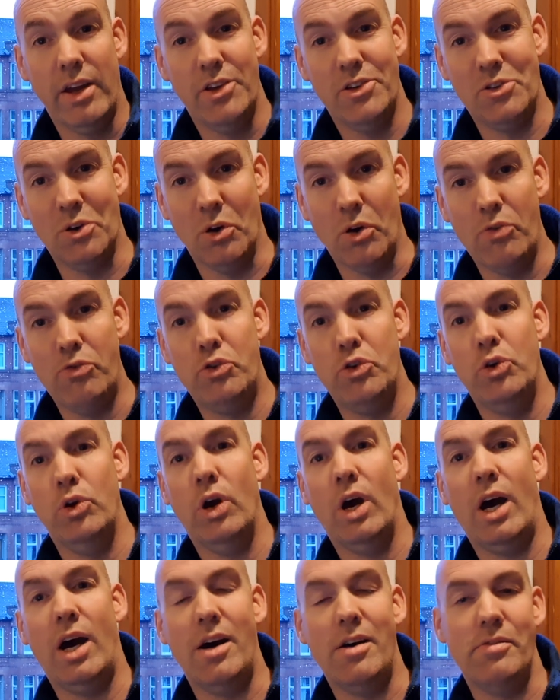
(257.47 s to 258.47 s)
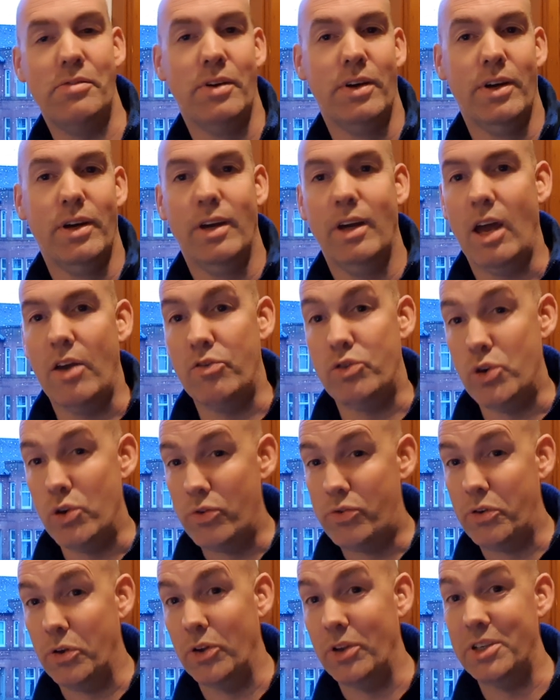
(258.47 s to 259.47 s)
So if you
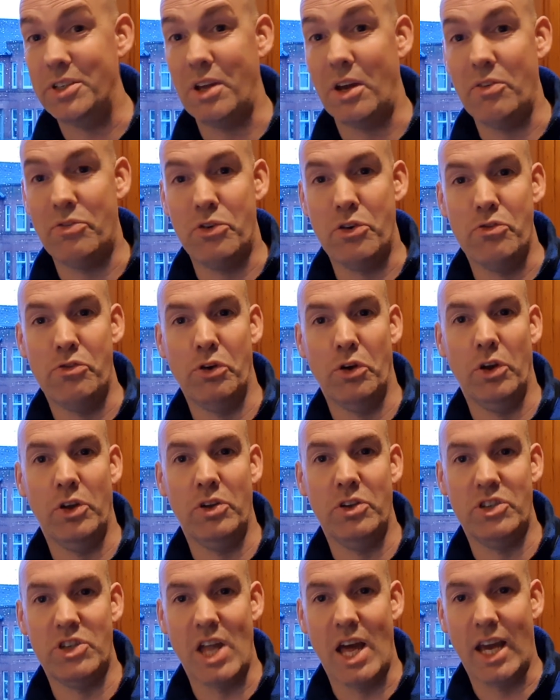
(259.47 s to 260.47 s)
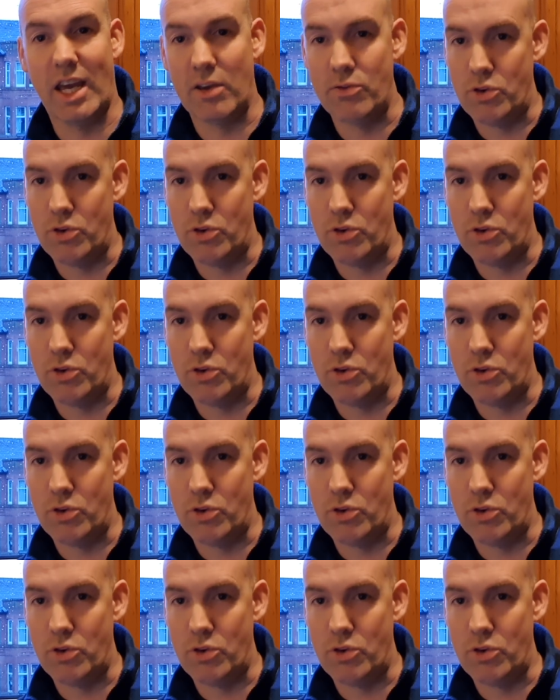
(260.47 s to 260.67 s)
feel a snack,